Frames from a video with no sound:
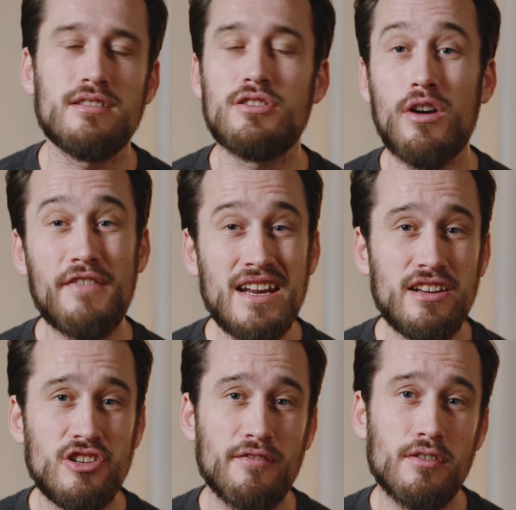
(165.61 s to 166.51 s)
So if I need to
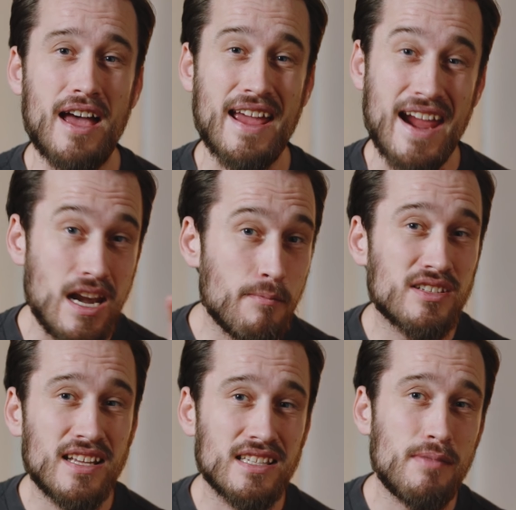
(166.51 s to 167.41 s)
jump from that
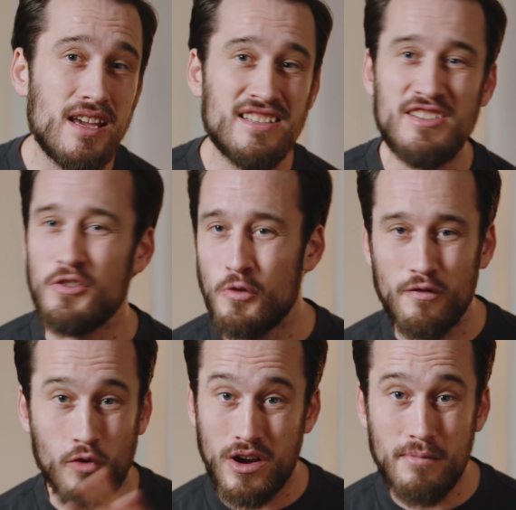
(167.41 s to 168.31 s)
80% speed to
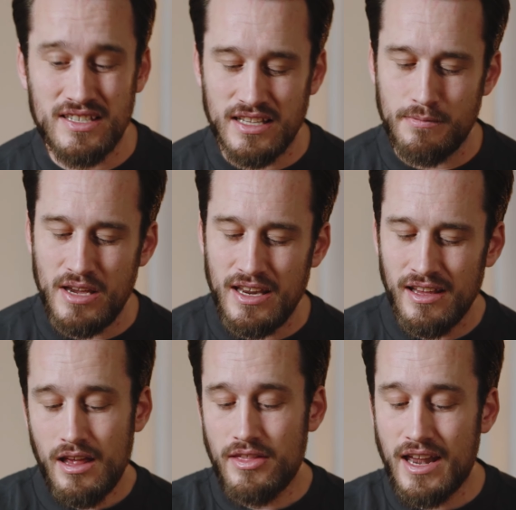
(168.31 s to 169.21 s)
40% speed,
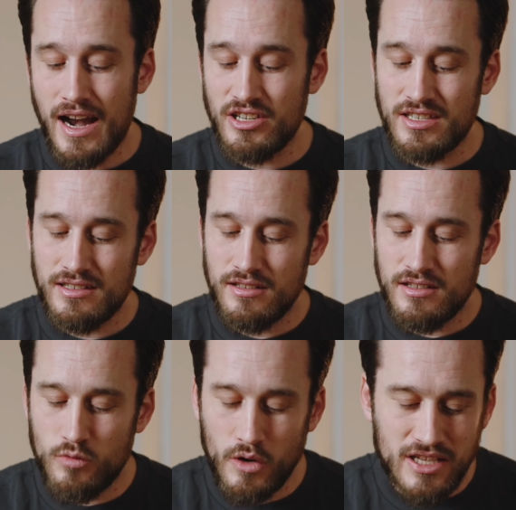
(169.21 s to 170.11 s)
then I just
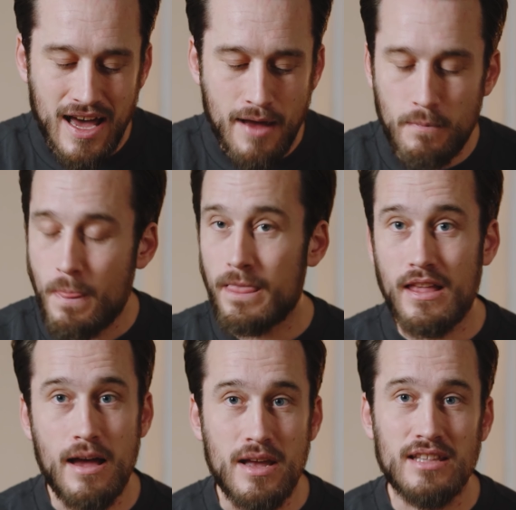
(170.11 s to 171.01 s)
switch that,
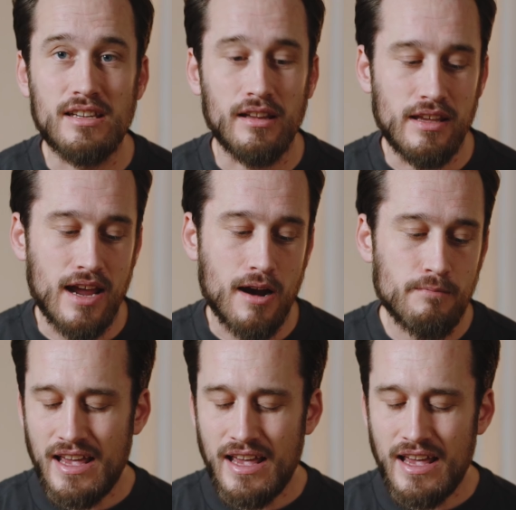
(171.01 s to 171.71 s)
I'm instantly there.